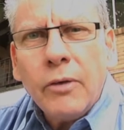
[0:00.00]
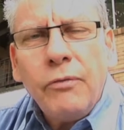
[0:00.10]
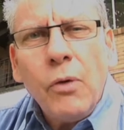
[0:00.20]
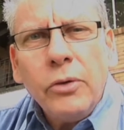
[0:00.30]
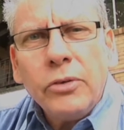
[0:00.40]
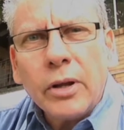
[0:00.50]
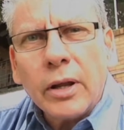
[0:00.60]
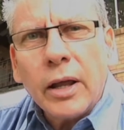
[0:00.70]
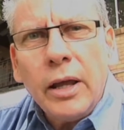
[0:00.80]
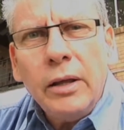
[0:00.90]

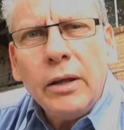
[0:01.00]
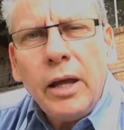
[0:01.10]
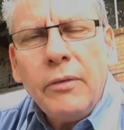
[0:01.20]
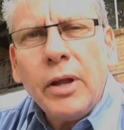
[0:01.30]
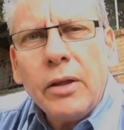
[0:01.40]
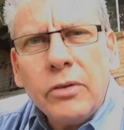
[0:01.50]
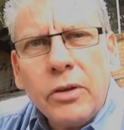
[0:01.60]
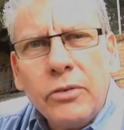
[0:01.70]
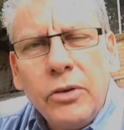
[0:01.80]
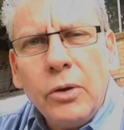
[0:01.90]
Unfortunately, even though there's
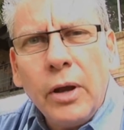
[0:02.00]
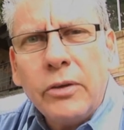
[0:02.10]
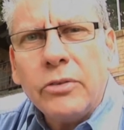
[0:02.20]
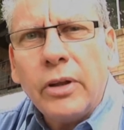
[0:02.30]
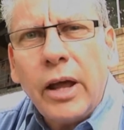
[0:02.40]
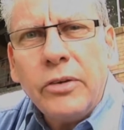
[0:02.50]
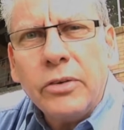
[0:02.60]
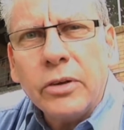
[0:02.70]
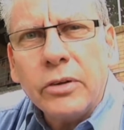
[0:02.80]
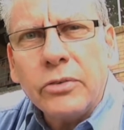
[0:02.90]
this new
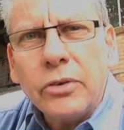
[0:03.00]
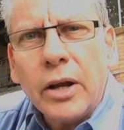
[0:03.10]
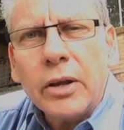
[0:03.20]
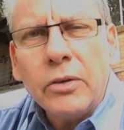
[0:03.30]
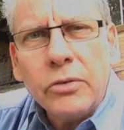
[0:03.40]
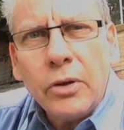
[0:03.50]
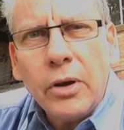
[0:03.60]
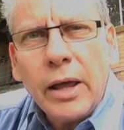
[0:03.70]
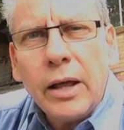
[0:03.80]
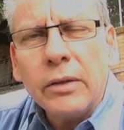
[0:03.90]
legislation in Australia
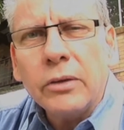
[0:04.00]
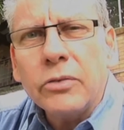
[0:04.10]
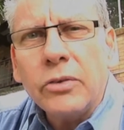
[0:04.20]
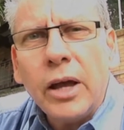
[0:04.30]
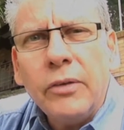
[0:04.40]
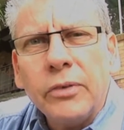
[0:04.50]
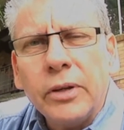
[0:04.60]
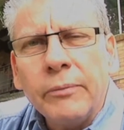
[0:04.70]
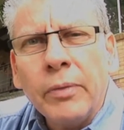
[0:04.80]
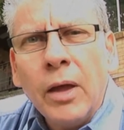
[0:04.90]
concerning health and
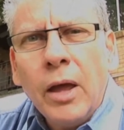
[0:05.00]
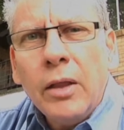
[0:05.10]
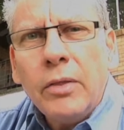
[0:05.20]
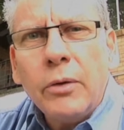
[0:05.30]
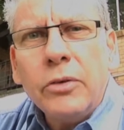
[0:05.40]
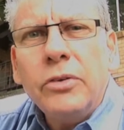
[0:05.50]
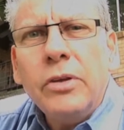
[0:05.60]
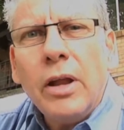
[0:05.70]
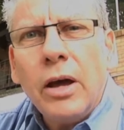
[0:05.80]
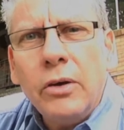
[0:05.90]
safety, there is
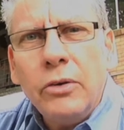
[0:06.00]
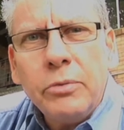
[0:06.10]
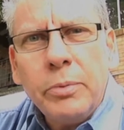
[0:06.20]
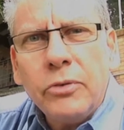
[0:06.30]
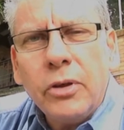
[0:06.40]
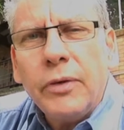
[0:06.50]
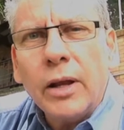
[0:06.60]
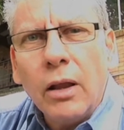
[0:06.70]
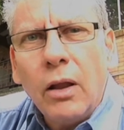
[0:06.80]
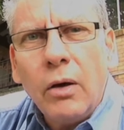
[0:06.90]
no
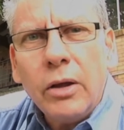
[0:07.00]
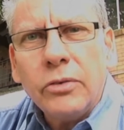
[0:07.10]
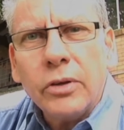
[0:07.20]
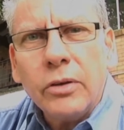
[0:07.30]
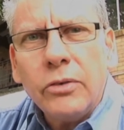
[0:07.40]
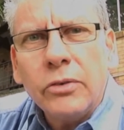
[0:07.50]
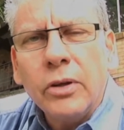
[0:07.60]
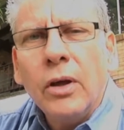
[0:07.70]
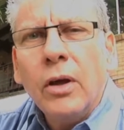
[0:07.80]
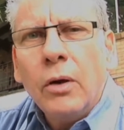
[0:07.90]
specific licence
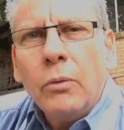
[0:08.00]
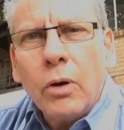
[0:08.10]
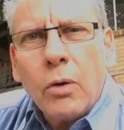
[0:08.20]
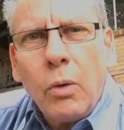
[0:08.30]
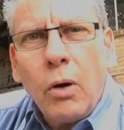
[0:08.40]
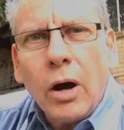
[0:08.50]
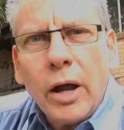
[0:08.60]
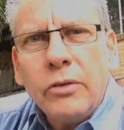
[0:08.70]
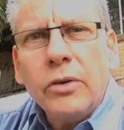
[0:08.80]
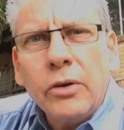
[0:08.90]

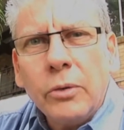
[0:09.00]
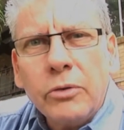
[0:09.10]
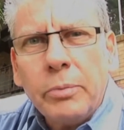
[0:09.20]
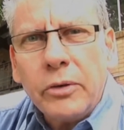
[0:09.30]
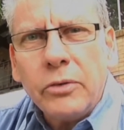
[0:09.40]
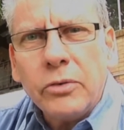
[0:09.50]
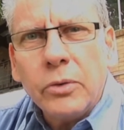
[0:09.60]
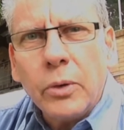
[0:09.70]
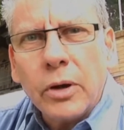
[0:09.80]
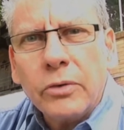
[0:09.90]
required to do asbestos
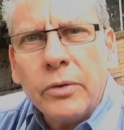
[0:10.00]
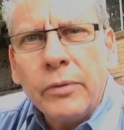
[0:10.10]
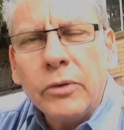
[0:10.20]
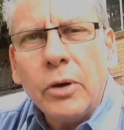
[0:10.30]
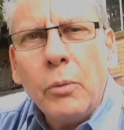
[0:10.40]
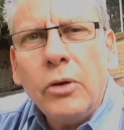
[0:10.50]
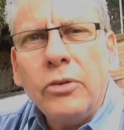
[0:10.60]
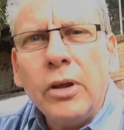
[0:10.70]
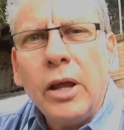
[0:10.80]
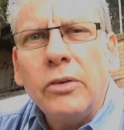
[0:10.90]
audits. So
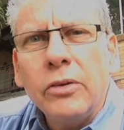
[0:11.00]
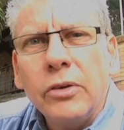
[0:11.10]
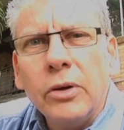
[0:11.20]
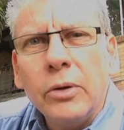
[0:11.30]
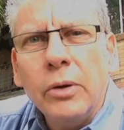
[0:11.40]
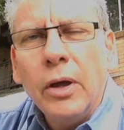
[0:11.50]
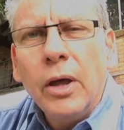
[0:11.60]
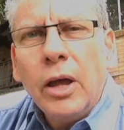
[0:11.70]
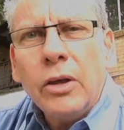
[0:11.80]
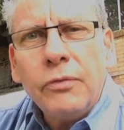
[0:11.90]
what you need to do
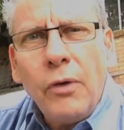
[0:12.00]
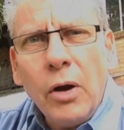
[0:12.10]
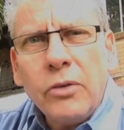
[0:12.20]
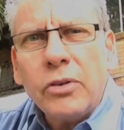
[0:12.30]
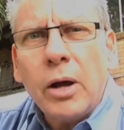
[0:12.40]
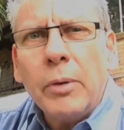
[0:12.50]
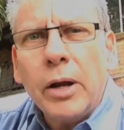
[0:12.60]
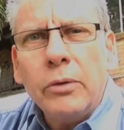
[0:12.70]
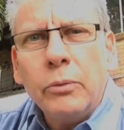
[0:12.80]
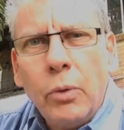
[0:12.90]
is find
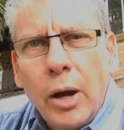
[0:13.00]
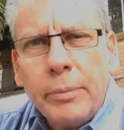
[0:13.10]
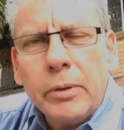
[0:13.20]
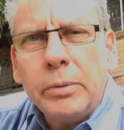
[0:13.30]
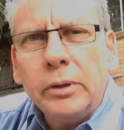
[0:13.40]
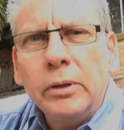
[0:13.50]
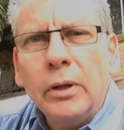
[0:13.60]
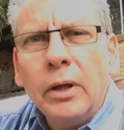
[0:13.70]
someone reputable